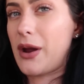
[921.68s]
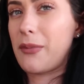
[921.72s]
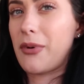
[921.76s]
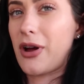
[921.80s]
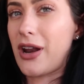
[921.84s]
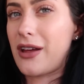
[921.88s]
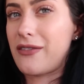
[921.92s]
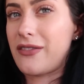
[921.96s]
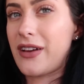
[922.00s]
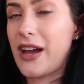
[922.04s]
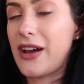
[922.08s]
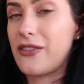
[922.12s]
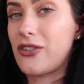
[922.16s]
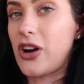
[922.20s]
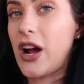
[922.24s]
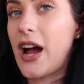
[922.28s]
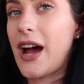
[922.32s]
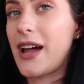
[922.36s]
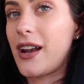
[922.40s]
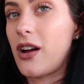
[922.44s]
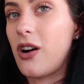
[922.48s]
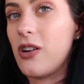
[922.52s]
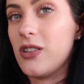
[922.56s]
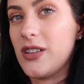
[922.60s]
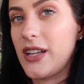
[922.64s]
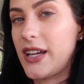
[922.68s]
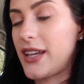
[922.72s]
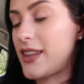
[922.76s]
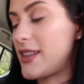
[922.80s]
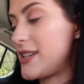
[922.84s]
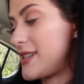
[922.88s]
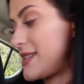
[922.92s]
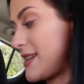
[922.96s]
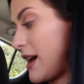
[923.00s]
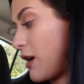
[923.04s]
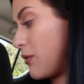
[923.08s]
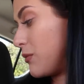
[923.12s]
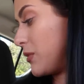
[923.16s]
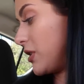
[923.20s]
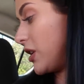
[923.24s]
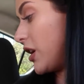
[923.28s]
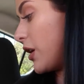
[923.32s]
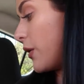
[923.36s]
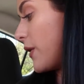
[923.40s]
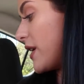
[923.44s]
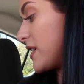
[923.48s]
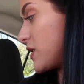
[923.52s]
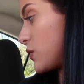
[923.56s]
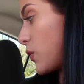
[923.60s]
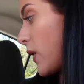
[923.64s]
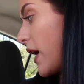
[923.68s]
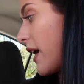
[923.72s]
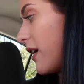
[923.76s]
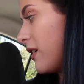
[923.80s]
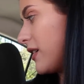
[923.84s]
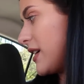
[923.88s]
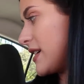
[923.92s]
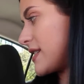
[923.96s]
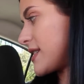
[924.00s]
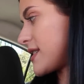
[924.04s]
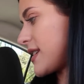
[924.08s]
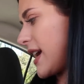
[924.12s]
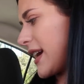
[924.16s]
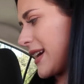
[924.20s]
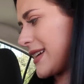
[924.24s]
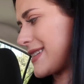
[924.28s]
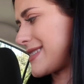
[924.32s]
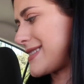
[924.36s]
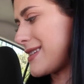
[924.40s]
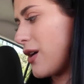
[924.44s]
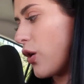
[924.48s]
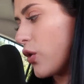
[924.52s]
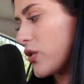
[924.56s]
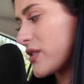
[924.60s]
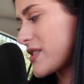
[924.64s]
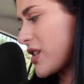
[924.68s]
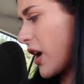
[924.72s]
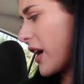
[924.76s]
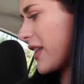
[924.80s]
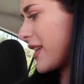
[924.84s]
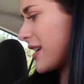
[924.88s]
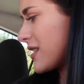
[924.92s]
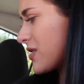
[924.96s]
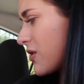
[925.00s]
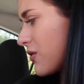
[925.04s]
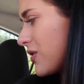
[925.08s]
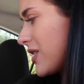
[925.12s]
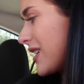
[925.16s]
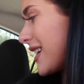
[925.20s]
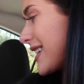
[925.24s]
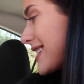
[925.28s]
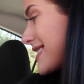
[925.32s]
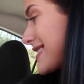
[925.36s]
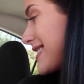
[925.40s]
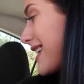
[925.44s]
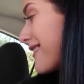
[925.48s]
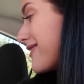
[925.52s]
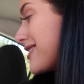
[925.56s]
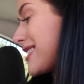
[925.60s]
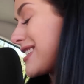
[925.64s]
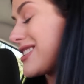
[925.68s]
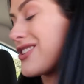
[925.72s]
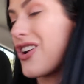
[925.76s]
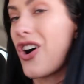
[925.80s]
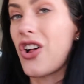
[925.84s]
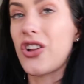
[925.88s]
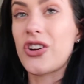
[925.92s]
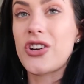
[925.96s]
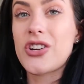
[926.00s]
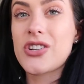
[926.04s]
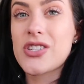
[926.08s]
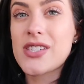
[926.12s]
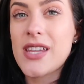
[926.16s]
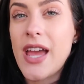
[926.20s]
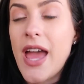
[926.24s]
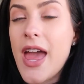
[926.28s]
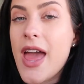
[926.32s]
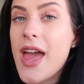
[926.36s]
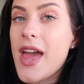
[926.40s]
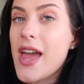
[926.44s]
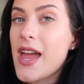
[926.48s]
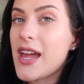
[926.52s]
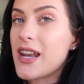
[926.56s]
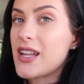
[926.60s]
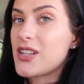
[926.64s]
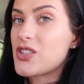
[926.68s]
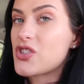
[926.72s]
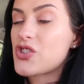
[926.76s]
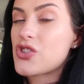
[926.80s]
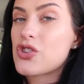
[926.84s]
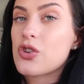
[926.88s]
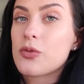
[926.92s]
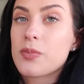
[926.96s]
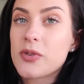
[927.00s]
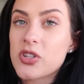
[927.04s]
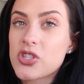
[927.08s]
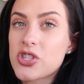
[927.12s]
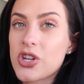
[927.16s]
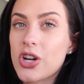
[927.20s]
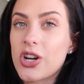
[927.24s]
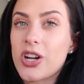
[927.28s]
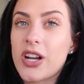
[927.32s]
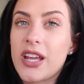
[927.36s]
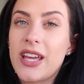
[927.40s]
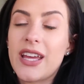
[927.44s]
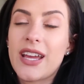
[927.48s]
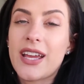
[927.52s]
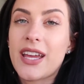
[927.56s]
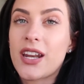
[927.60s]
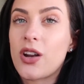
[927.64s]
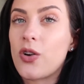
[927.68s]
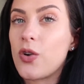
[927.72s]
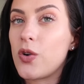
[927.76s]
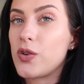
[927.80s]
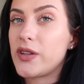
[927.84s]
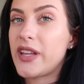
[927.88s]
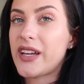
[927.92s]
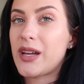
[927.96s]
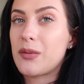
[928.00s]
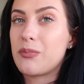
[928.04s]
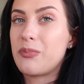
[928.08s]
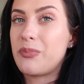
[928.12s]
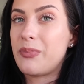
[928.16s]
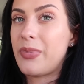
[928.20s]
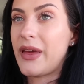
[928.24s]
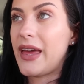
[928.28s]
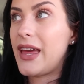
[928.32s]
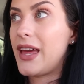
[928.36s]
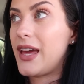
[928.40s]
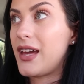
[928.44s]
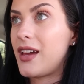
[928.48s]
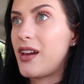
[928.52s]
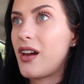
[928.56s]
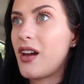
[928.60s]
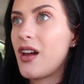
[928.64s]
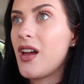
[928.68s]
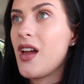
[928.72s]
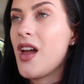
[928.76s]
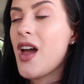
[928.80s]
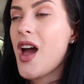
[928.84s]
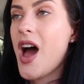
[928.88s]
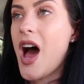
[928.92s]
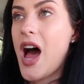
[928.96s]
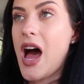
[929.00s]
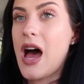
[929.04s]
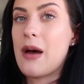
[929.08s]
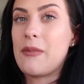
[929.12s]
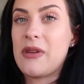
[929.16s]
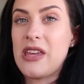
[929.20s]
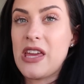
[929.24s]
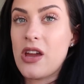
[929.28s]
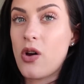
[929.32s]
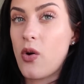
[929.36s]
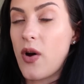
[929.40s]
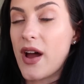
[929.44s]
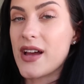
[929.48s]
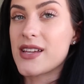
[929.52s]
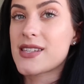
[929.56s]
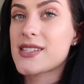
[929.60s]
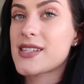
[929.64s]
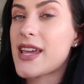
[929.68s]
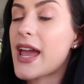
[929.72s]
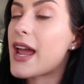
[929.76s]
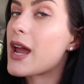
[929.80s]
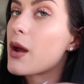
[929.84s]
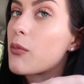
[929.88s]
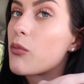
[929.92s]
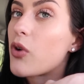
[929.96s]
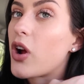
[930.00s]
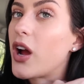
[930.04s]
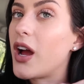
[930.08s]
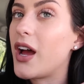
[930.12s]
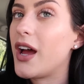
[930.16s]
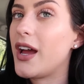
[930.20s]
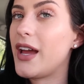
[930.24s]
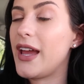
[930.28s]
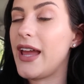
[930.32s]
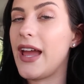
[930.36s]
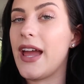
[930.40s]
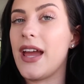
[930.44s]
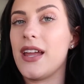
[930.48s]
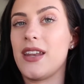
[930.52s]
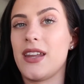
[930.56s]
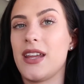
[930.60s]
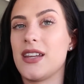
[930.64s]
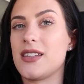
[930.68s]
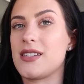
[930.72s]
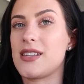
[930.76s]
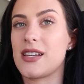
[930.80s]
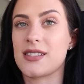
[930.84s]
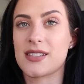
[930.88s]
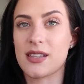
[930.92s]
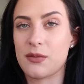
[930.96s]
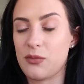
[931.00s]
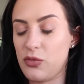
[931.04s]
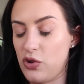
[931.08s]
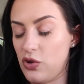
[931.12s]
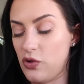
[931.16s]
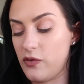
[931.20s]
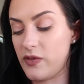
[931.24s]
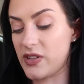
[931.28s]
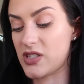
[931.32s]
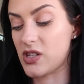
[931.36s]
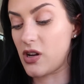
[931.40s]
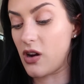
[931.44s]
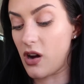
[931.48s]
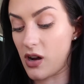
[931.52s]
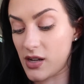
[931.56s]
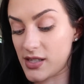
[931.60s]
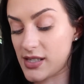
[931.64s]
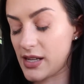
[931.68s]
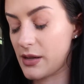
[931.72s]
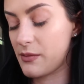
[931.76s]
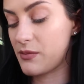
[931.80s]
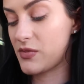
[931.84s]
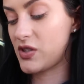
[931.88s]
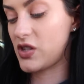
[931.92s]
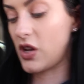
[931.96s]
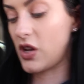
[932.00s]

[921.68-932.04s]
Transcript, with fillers: tripod I've ever had. I'll link this down below as well. It's like, I think it's only like $70 and it's super sturdy. It can hold like a big um, EOS camera and it doesn't move. It's awesome.